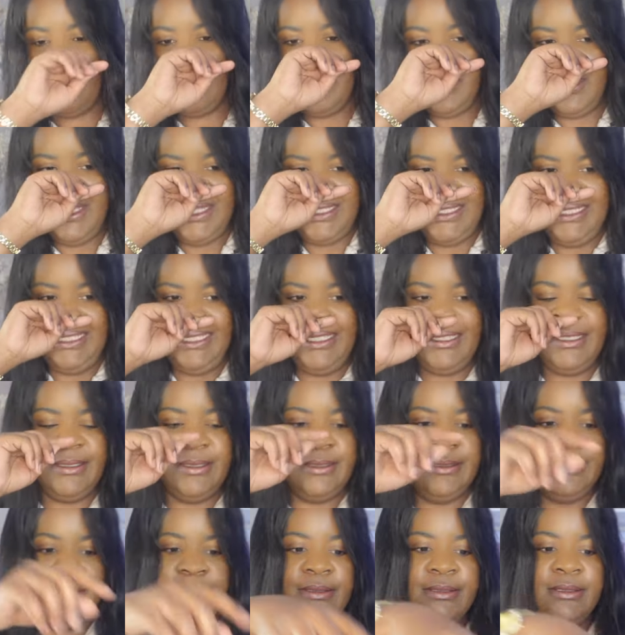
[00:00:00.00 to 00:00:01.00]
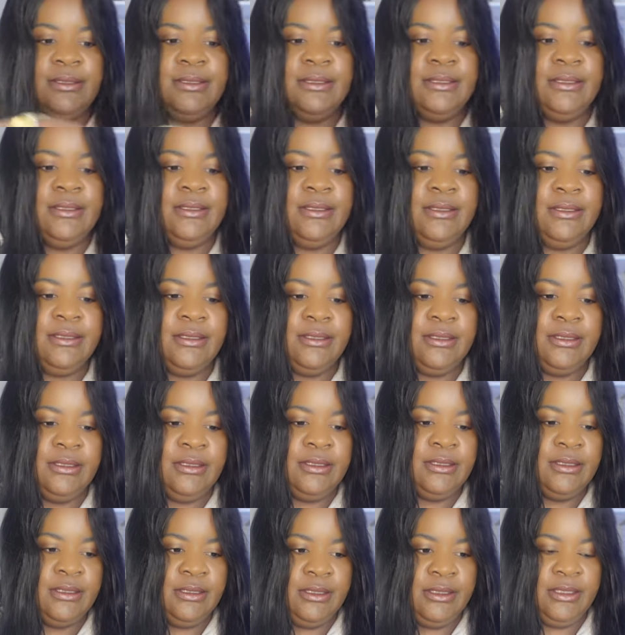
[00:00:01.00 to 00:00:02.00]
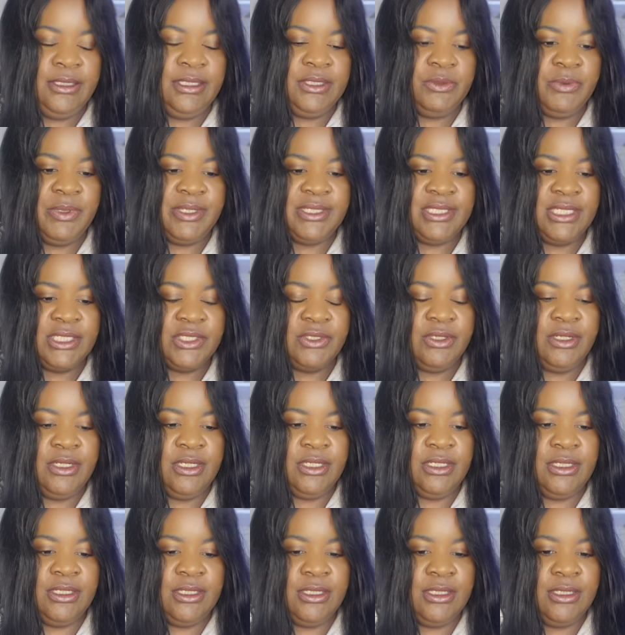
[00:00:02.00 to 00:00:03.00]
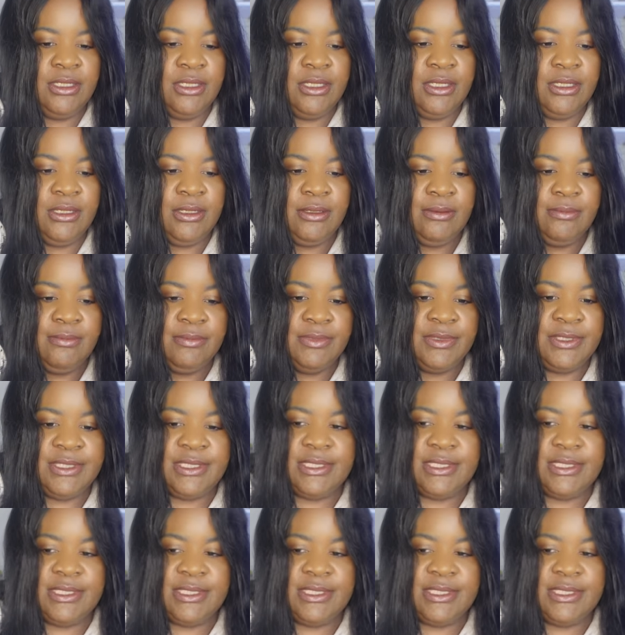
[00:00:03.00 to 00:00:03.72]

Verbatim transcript: that's it this was actually um,